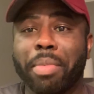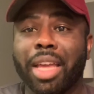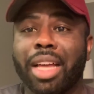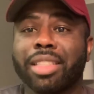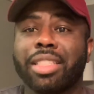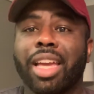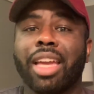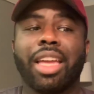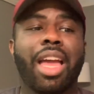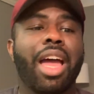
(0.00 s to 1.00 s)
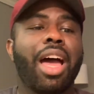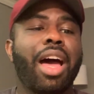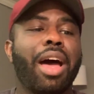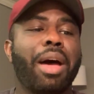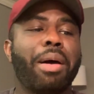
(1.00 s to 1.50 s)
Beyonce.
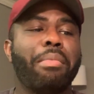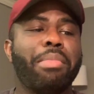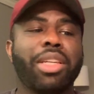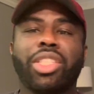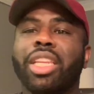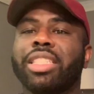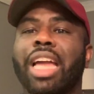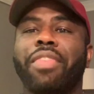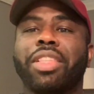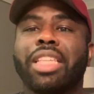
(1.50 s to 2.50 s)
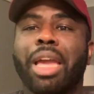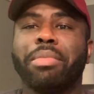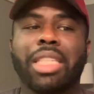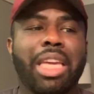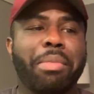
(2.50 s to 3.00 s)
But she doesn't have the
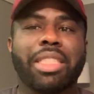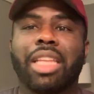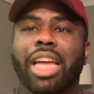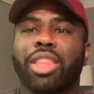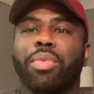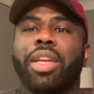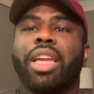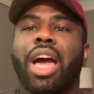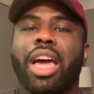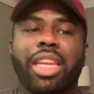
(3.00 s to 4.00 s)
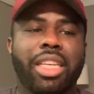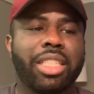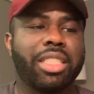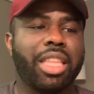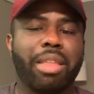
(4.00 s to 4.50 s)
same team as like the
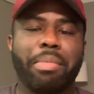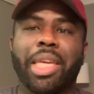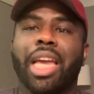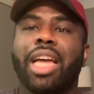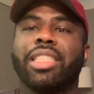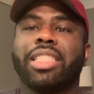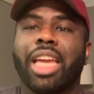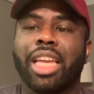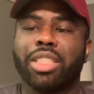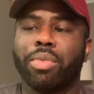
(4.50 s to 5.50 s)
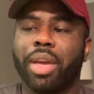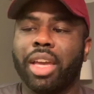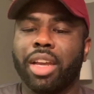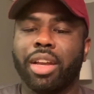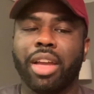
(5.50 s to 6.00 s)
Rihannas and the Beyoncés,
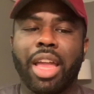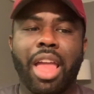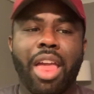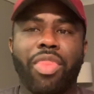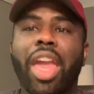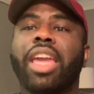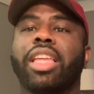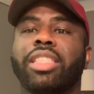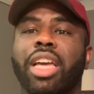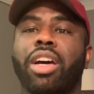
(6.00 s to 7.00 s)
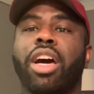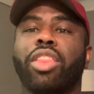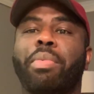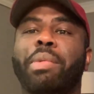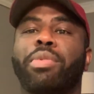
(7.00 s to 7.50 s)
where they could tell
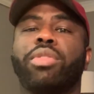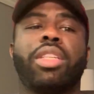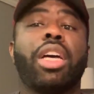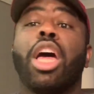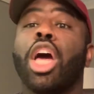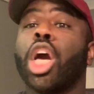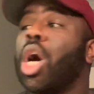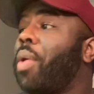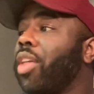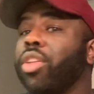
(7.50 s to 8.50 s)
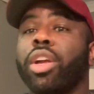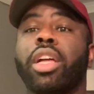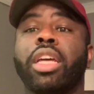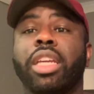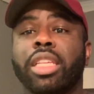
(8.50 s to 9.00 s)
other people to go out there and
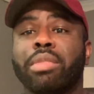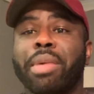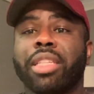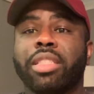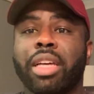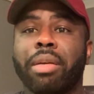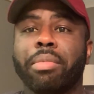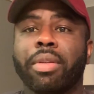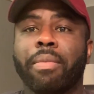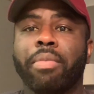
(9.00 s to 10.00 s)
clean this mess up.